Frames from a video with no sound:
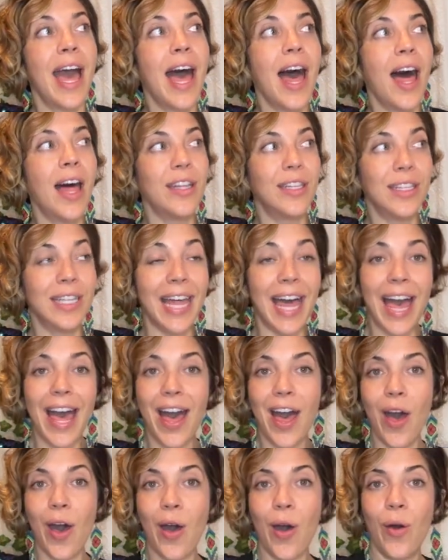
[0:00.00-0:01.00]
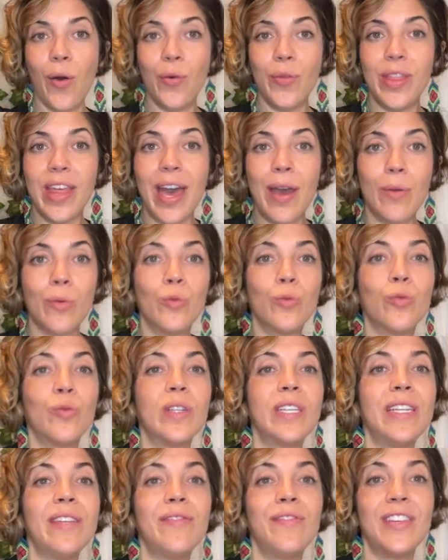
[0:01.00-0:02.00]
allow that
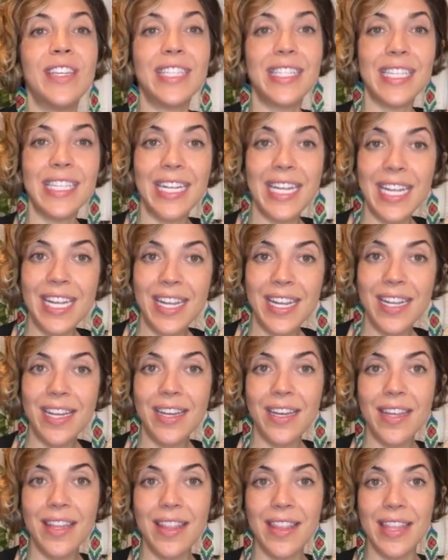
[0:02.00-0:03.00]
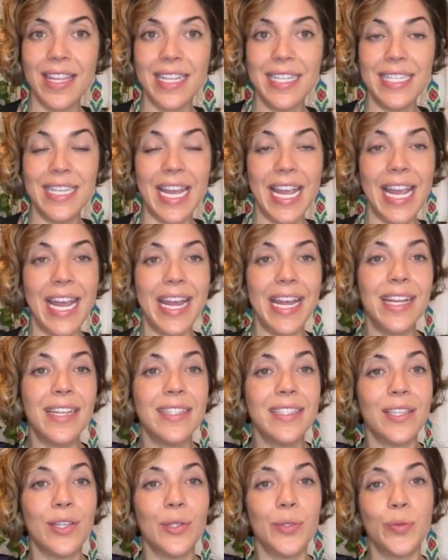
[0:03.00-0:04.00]
revisiting the day
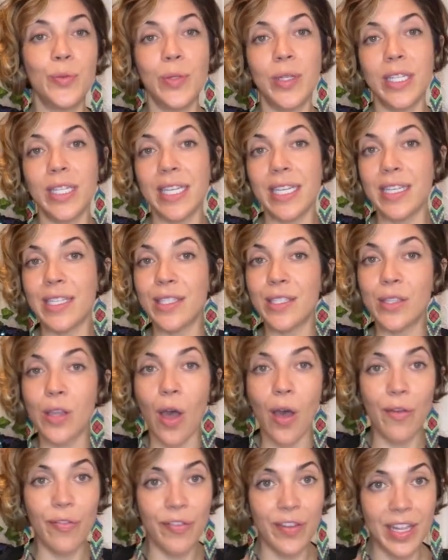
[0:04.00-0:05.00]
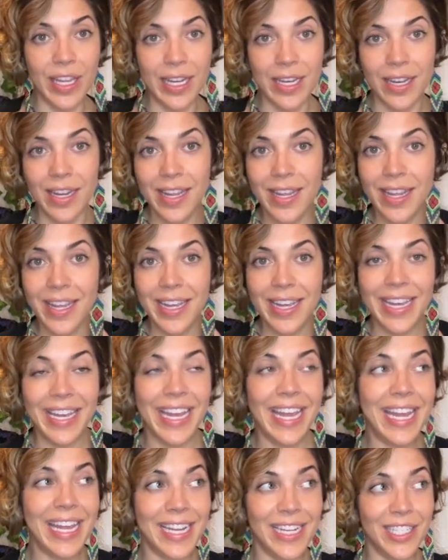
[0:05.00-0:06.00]
to really soften
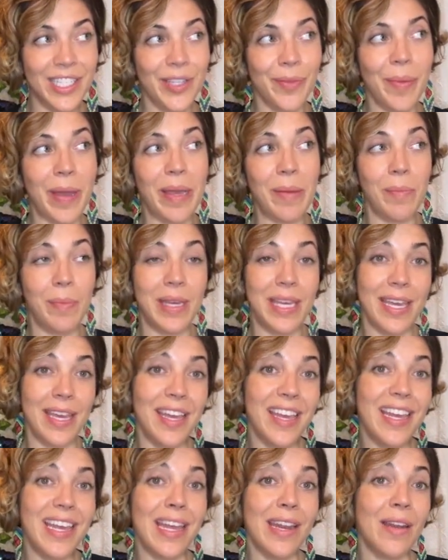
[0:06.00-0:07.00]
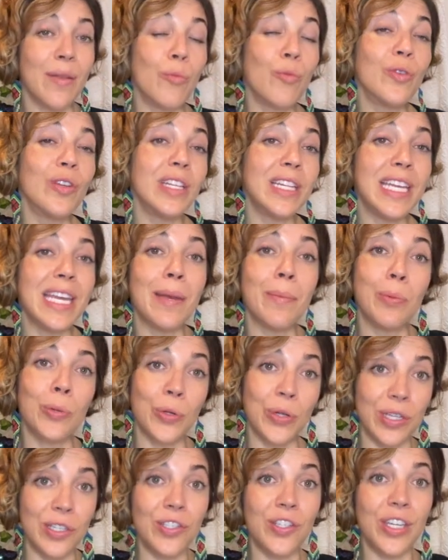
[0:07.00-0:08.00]
into my being and really
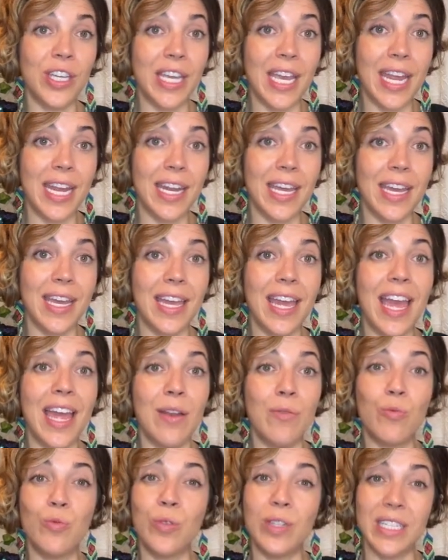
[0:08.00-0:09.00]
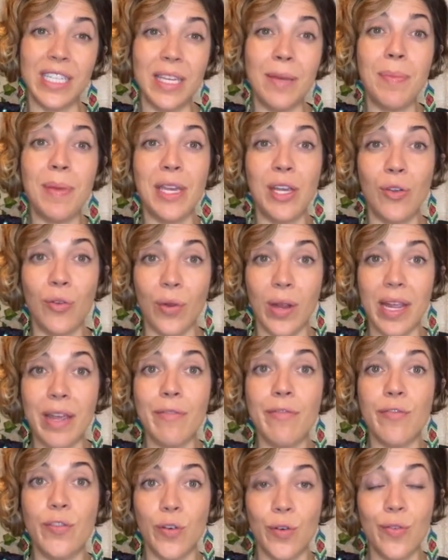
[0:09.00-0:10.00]
appreciate it and really be
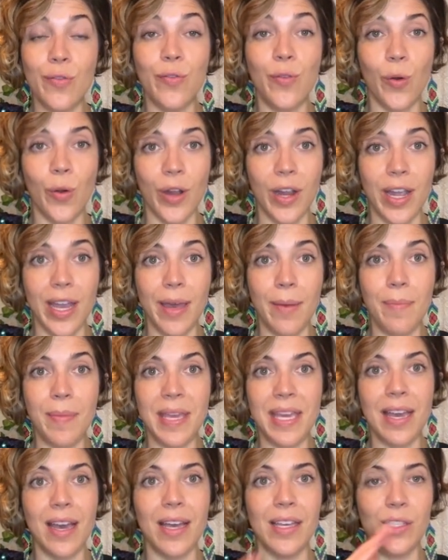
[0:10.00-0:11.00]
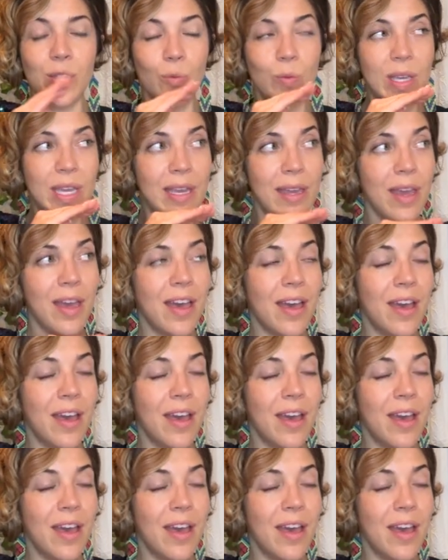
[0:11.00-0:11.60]
grateful for it, because we